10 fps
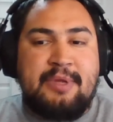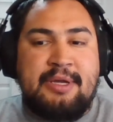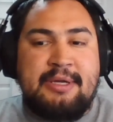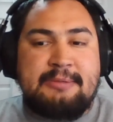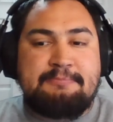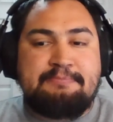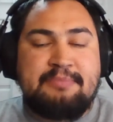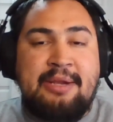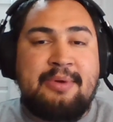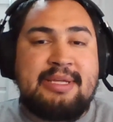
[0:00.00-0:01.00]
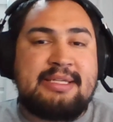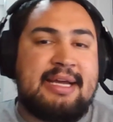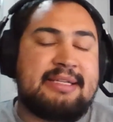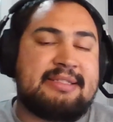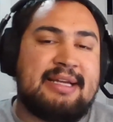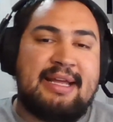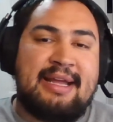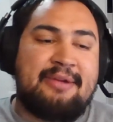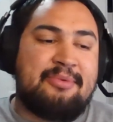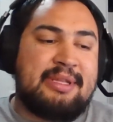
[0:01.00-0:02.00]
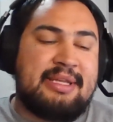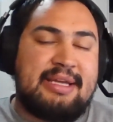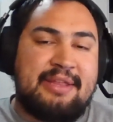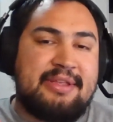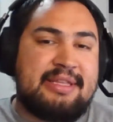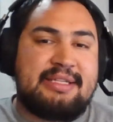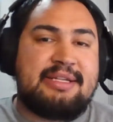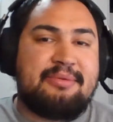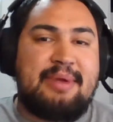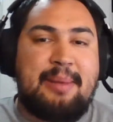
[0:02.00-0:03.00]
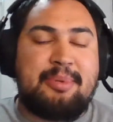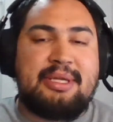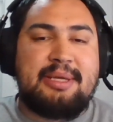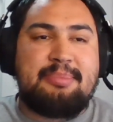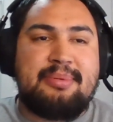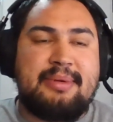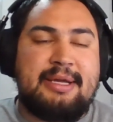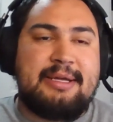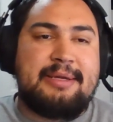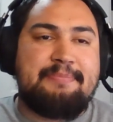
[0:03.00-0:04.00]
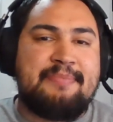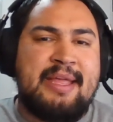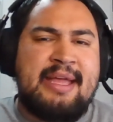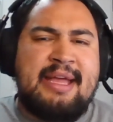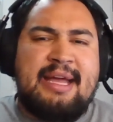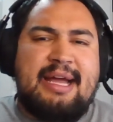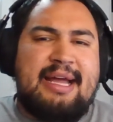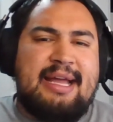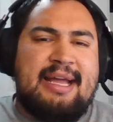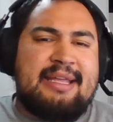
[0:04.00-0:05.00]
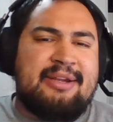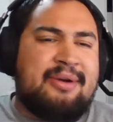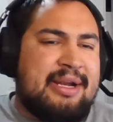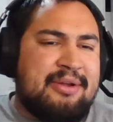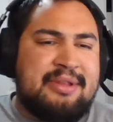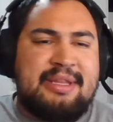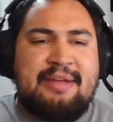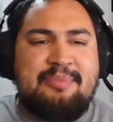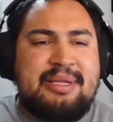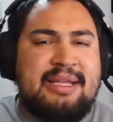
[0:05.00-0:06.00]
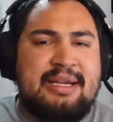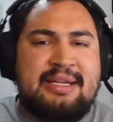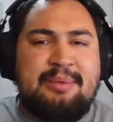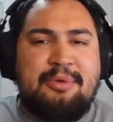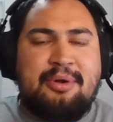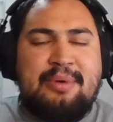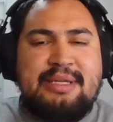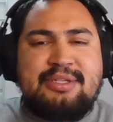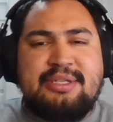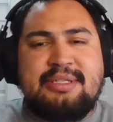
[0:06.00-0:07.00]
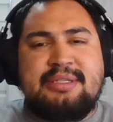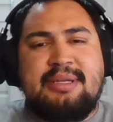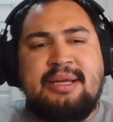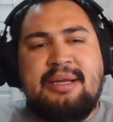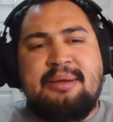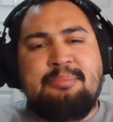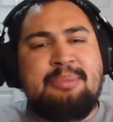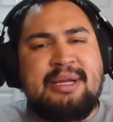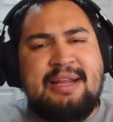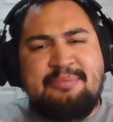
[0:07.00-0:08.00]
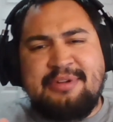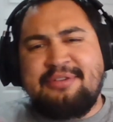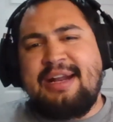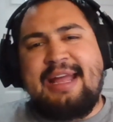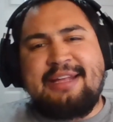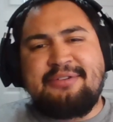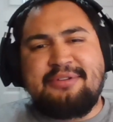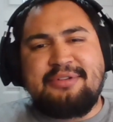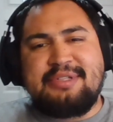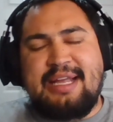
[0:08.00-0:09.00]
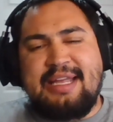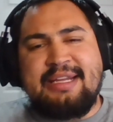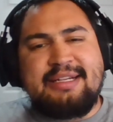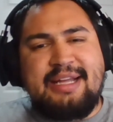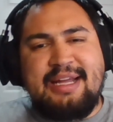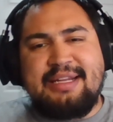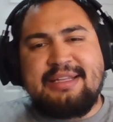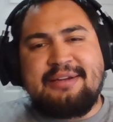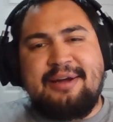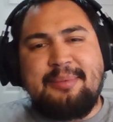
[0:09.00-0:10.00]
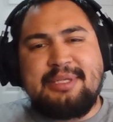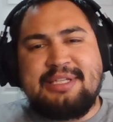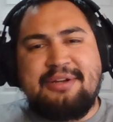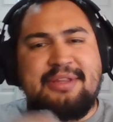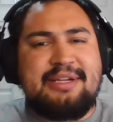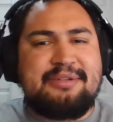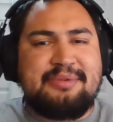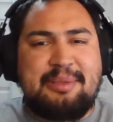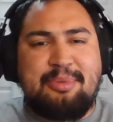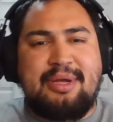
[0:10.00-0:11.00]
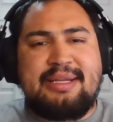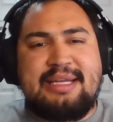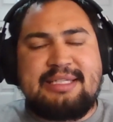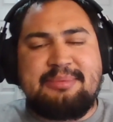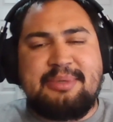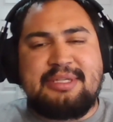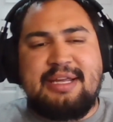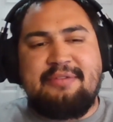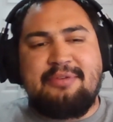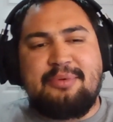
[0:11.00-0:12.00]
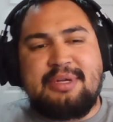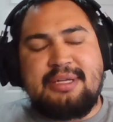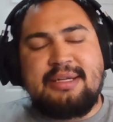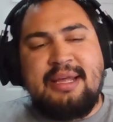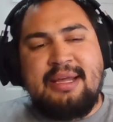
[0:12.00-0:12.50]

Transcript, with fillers: um, anyways, guys, I, I really, I think that's going to wrap it up. Um, I, you know, I know that I've been getting a ton more questions, um, but I've been trying to answer those like in line in the comments. I know that doesn't really broadcast them out to everyone.